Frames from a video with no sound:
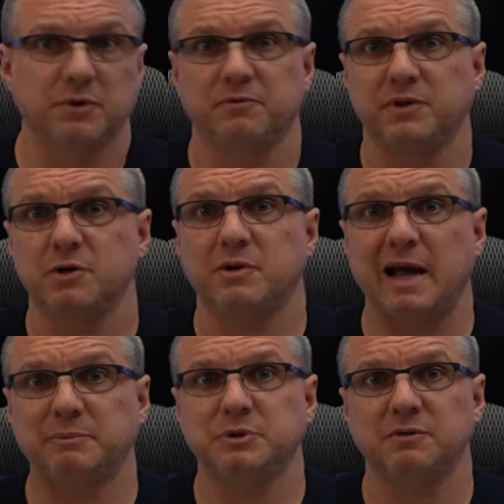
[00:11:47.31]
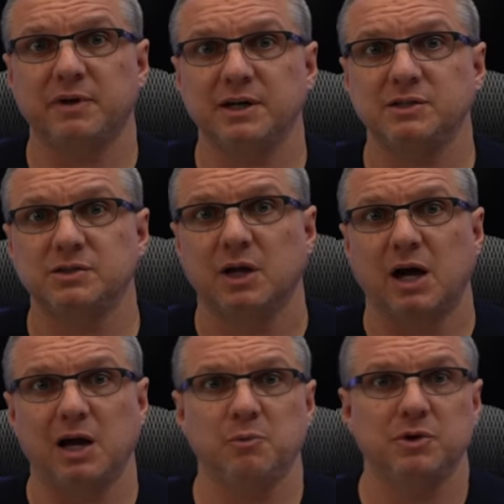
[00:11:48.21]
For the video capture device,
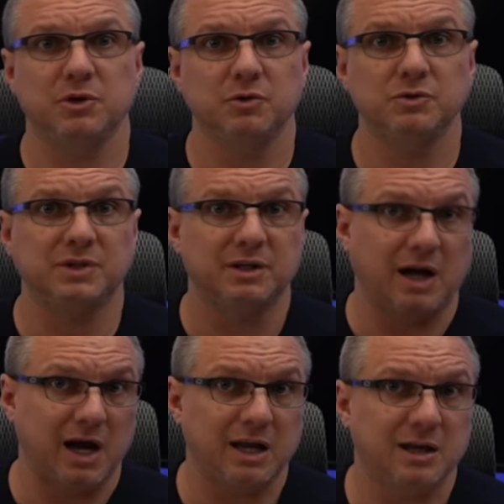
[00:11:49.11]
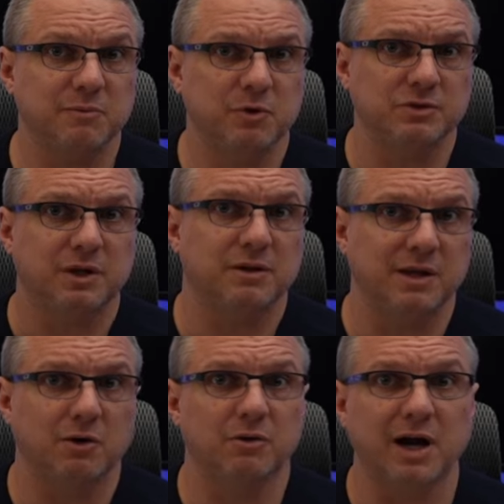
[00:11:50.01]
I would use, and I am using,
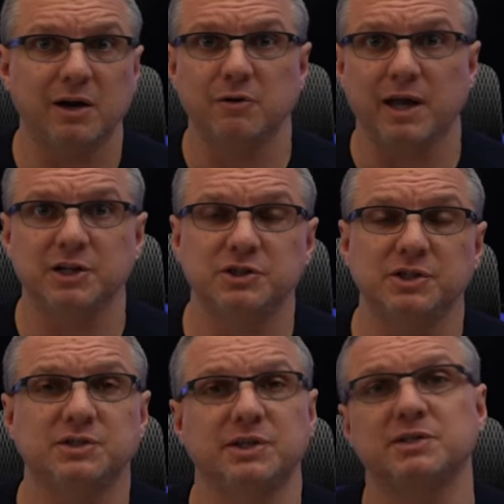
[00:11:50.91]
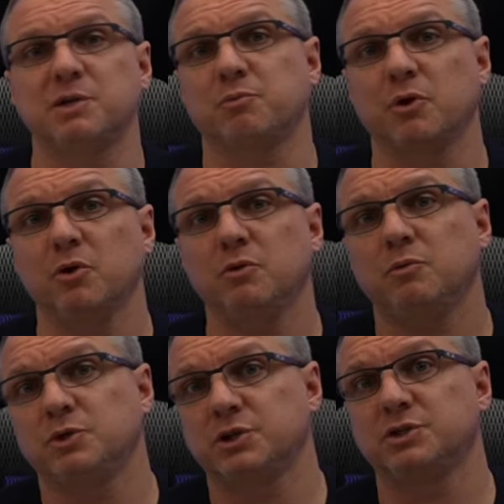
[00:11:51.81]
the Elgato H D sixty Pro,
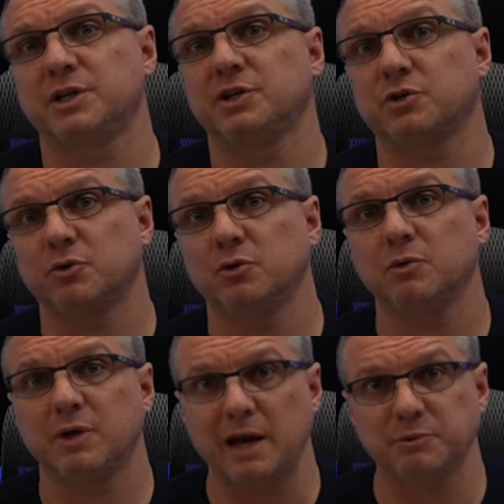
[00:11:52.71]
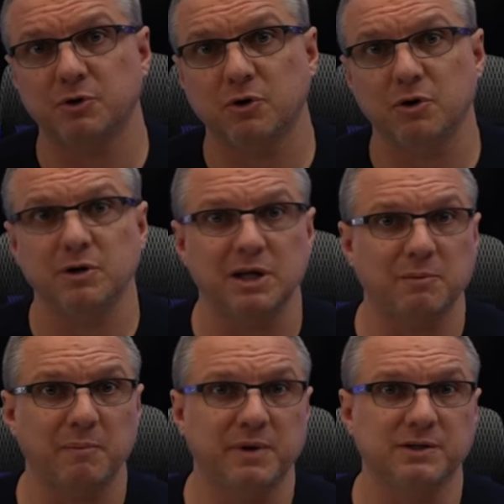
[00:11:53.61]
which is an internal capture card
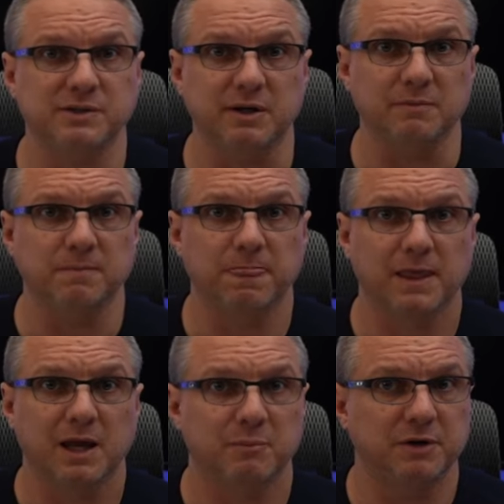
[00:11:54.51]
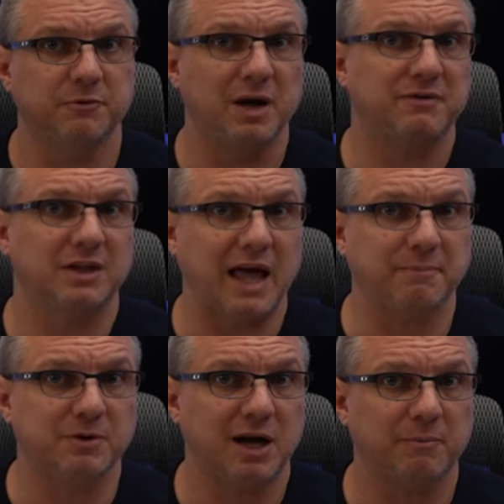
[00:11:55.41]
in my P C. But if you have a
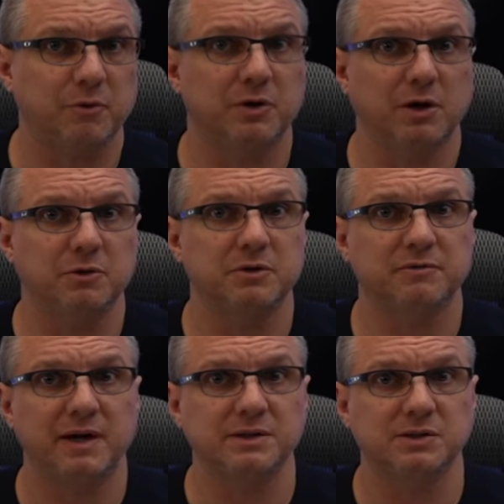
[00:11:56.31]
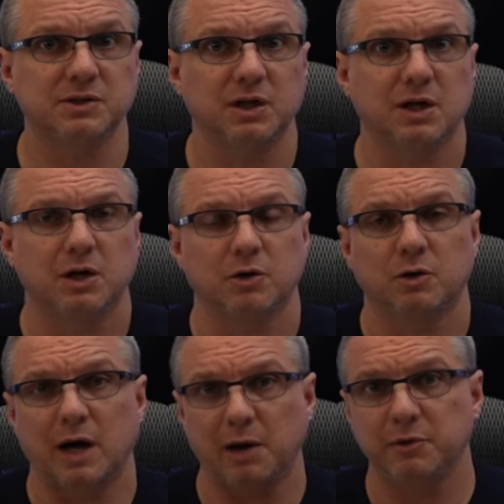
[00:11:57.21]
laptop or another device,
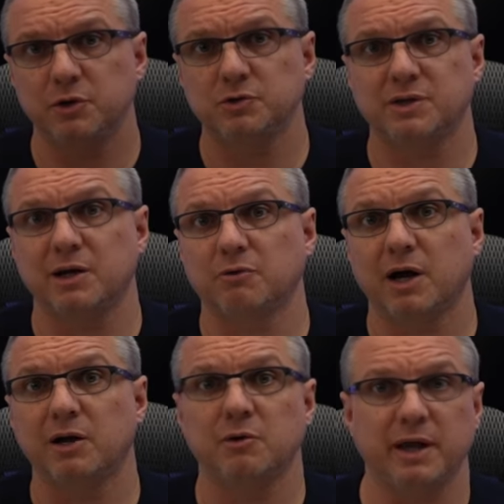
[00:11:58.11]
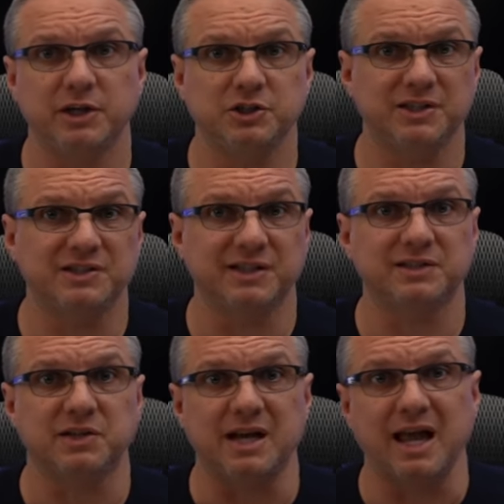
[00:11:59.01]
I would use the Elgato H D
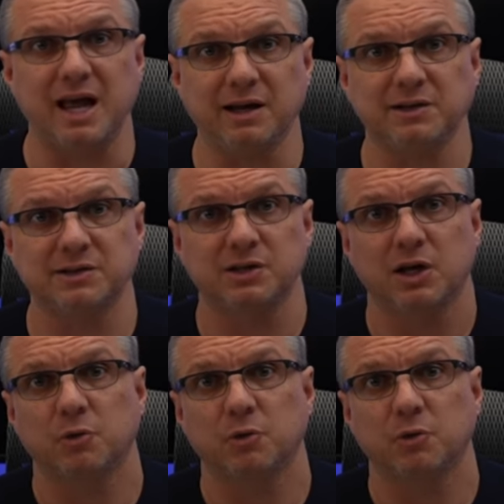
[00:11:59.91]
sixty X,